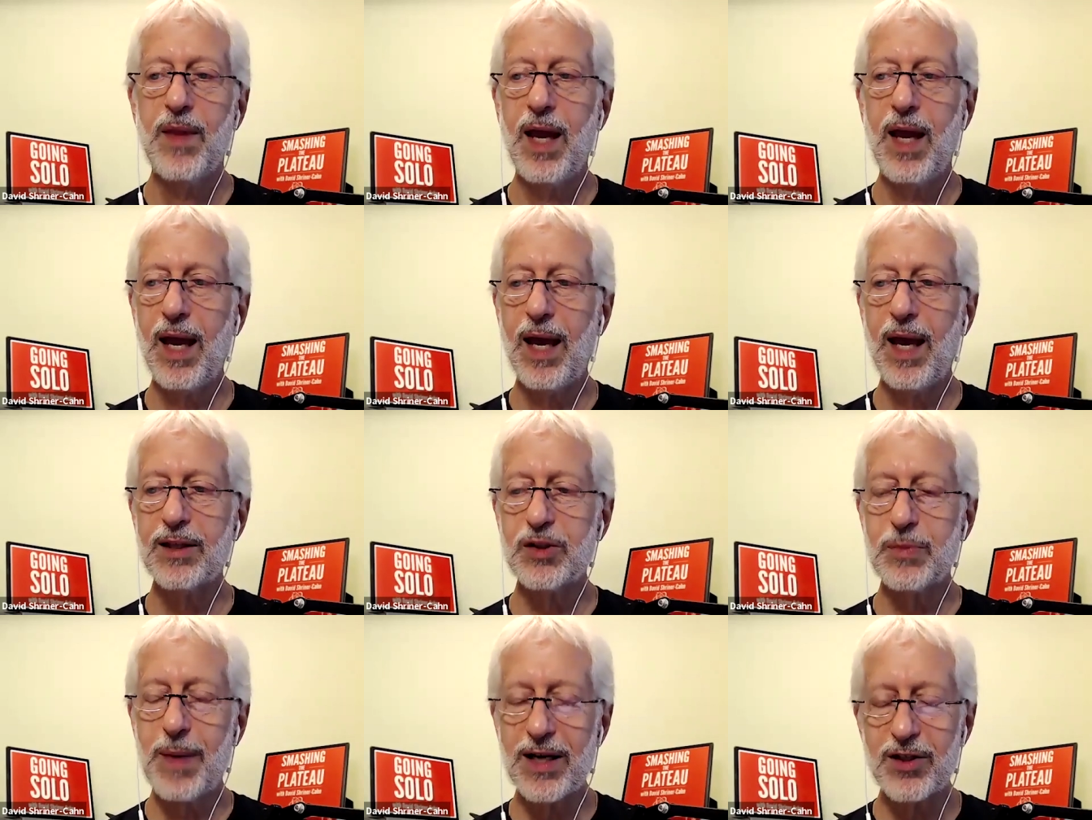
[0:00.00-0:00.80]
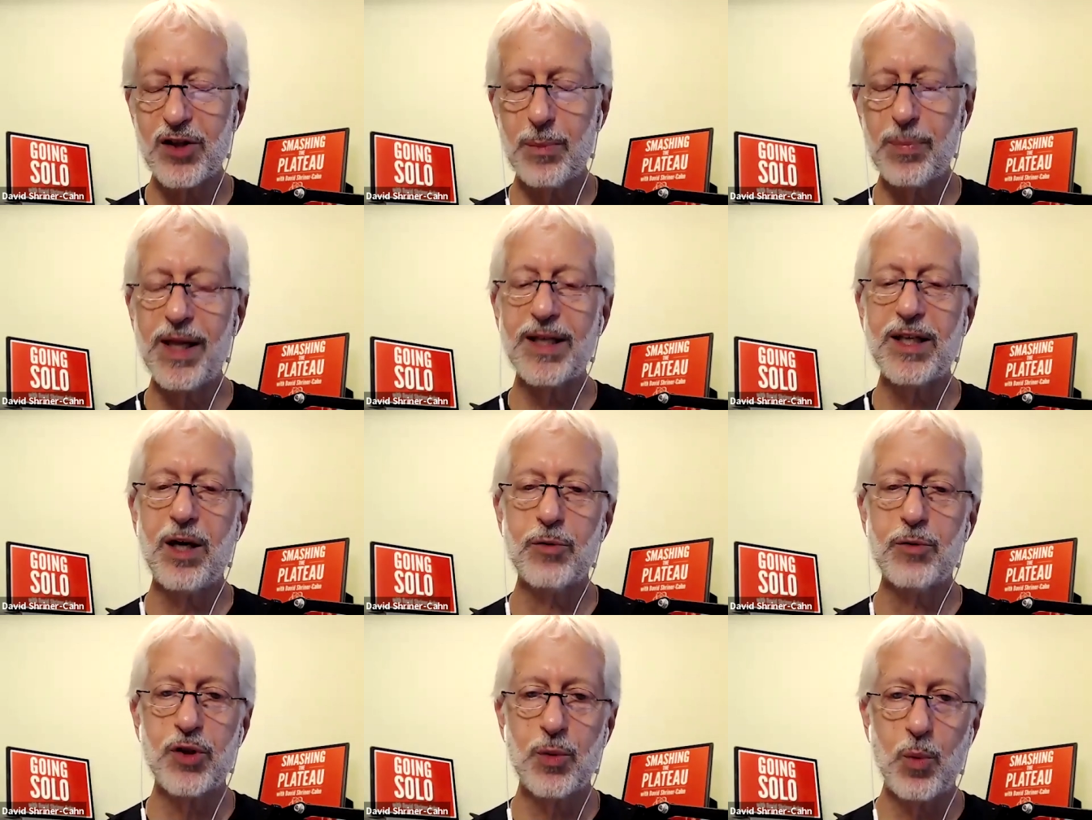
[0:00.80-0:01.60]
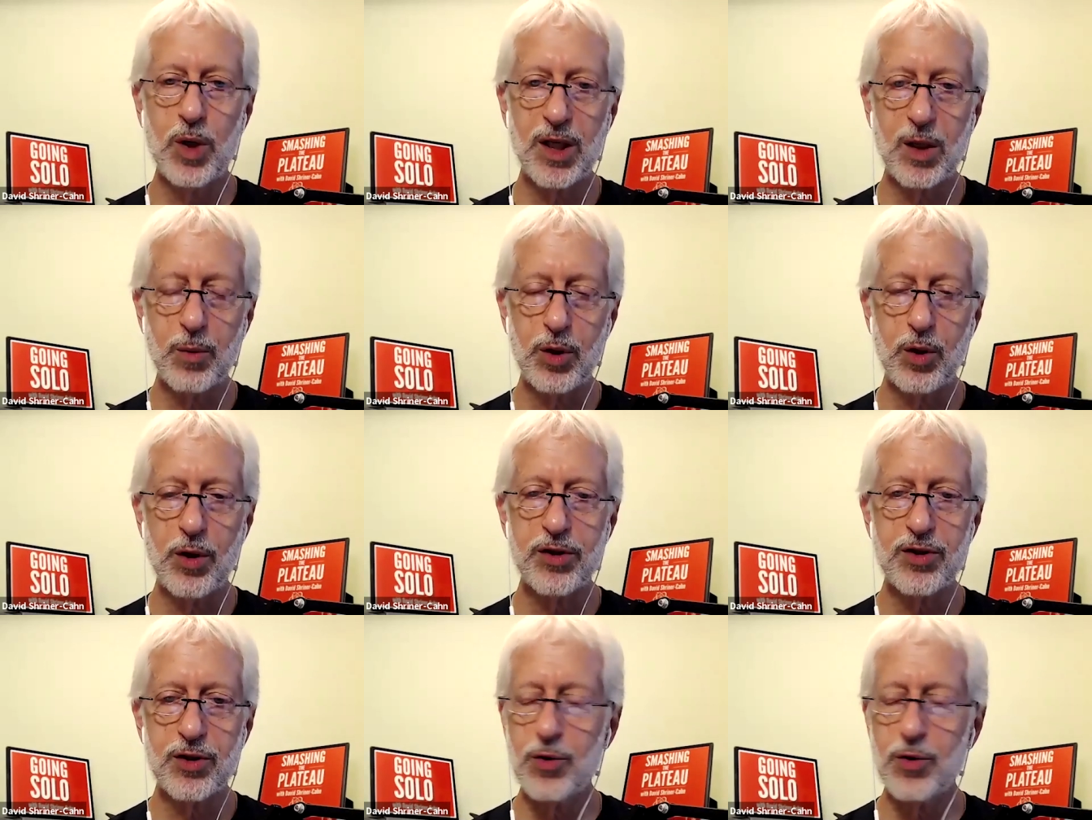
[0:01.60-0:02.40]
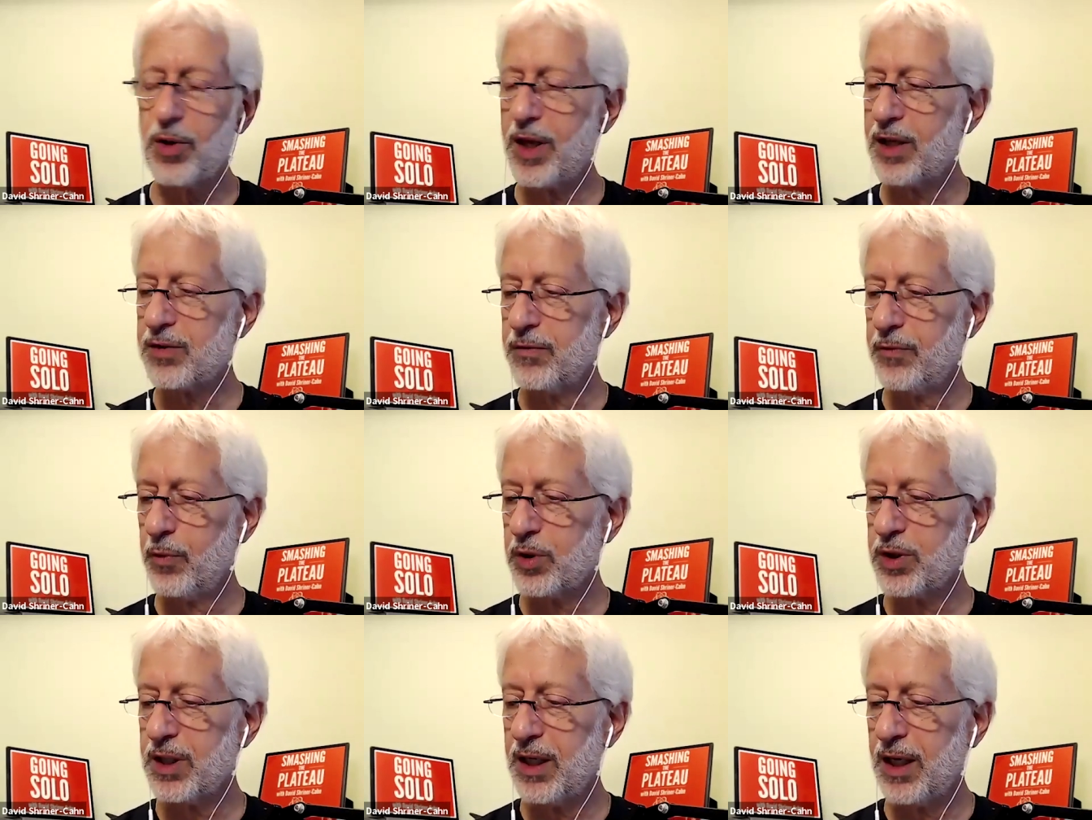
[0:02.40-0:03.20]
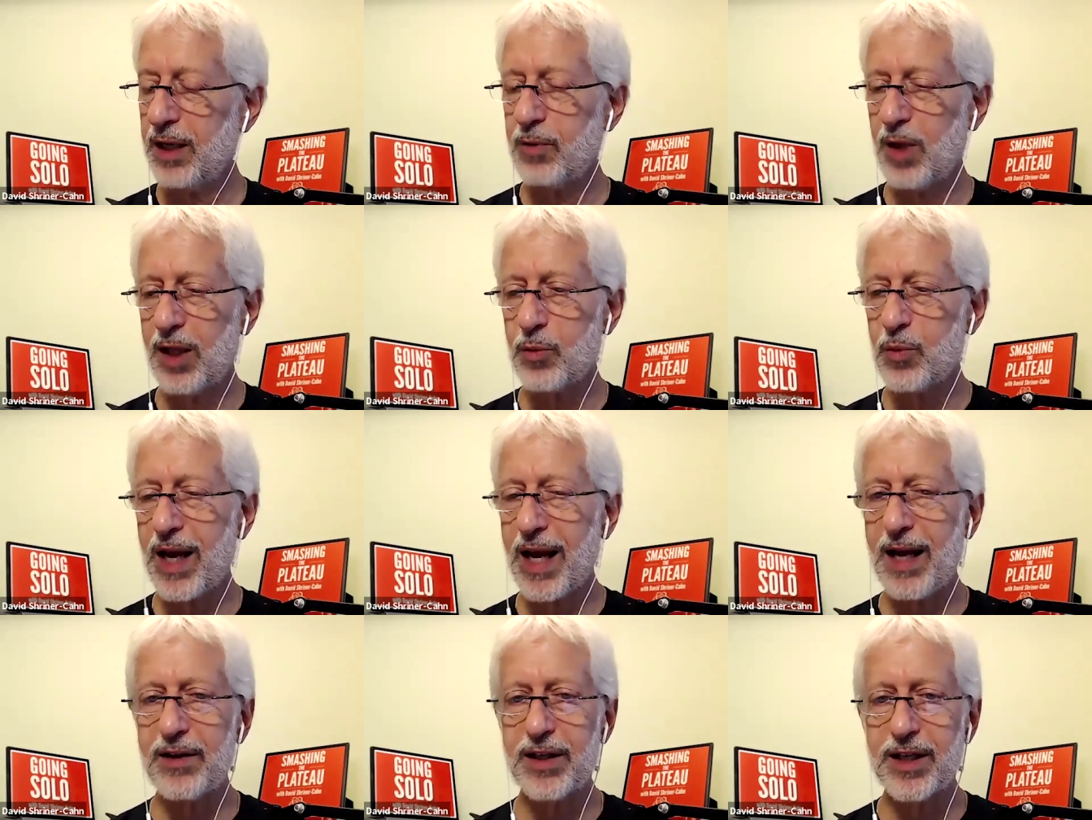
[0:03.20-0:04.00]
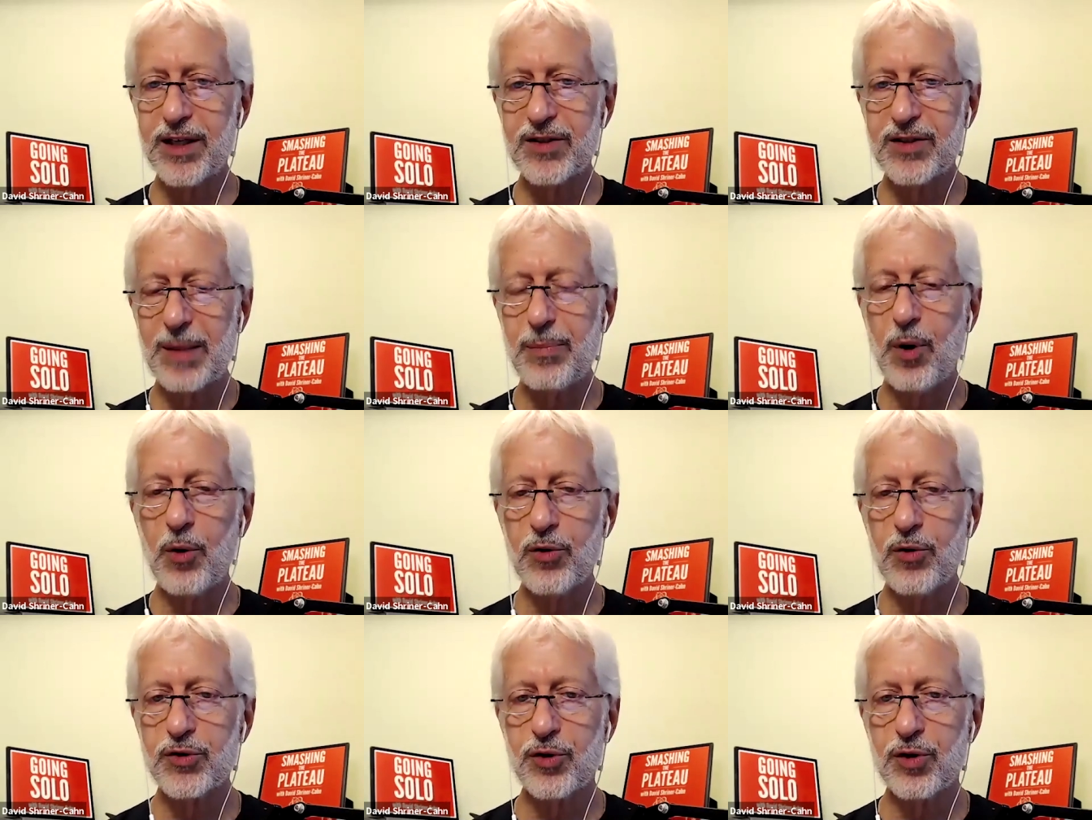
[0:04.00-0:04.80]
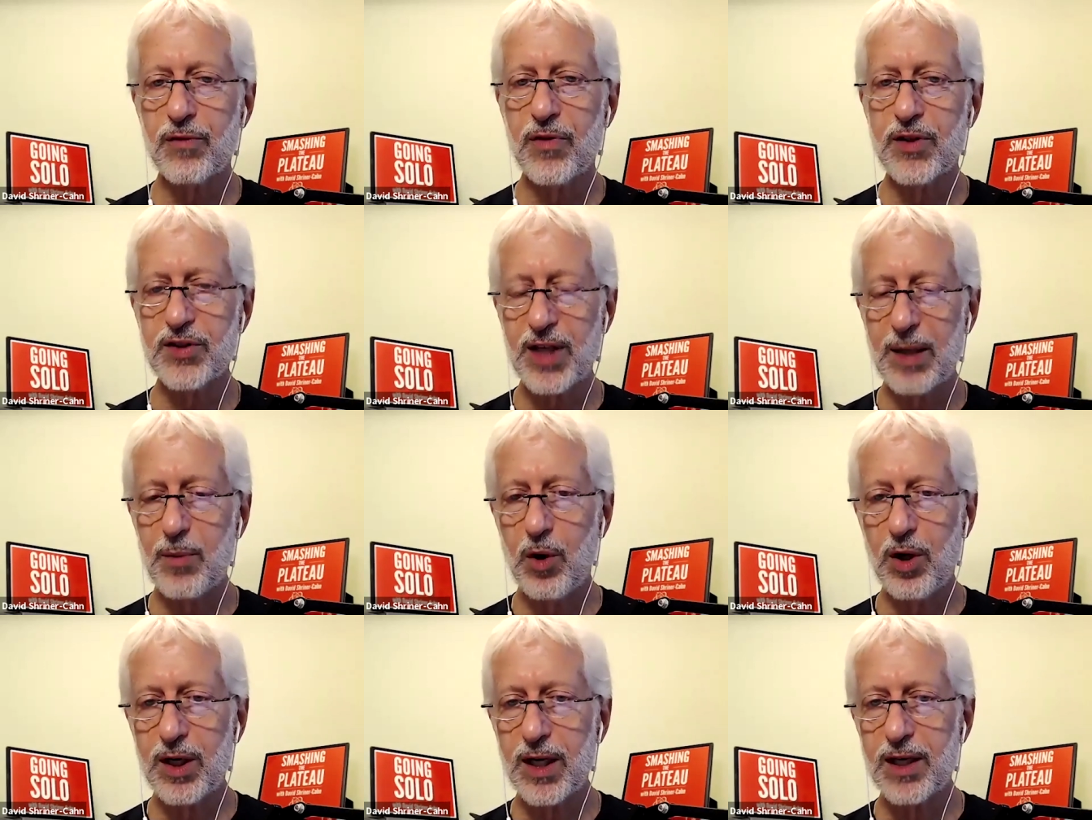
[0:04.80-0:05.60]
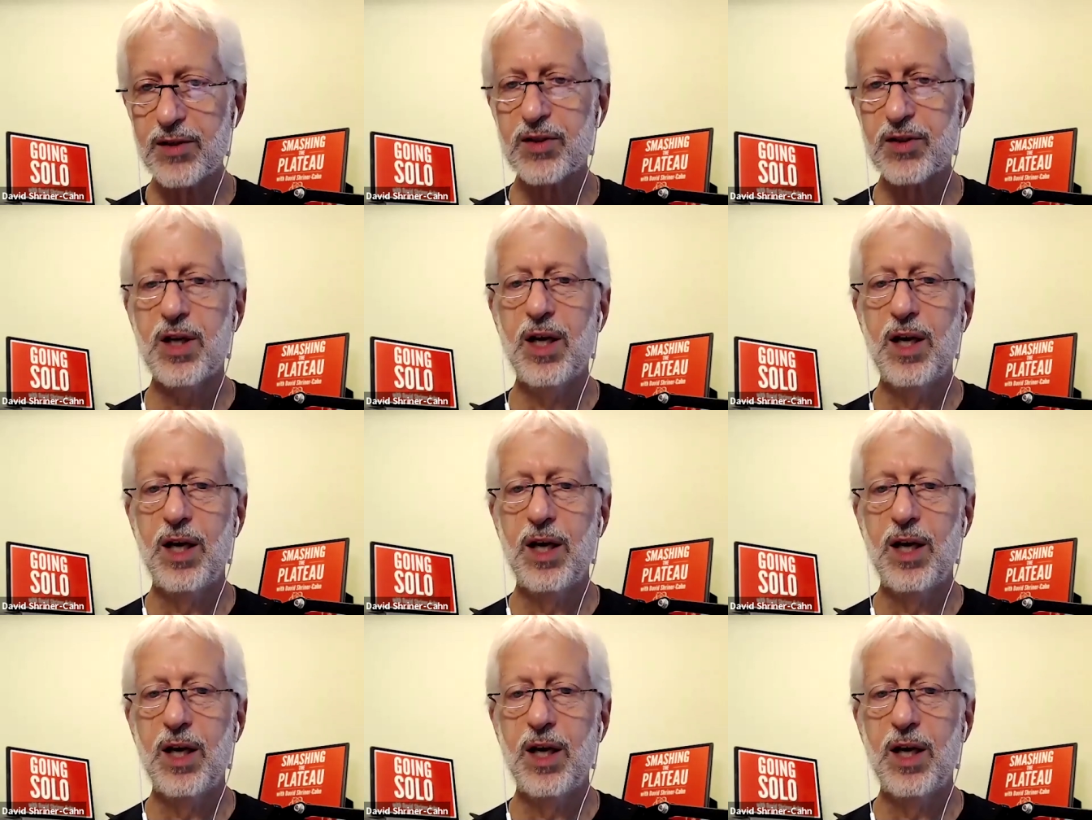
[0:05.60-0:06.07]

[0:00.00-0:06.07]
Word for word: uh, Smashing the Plateau was the one that we launched in 2014. And, and the reality is, they both serve the same audience.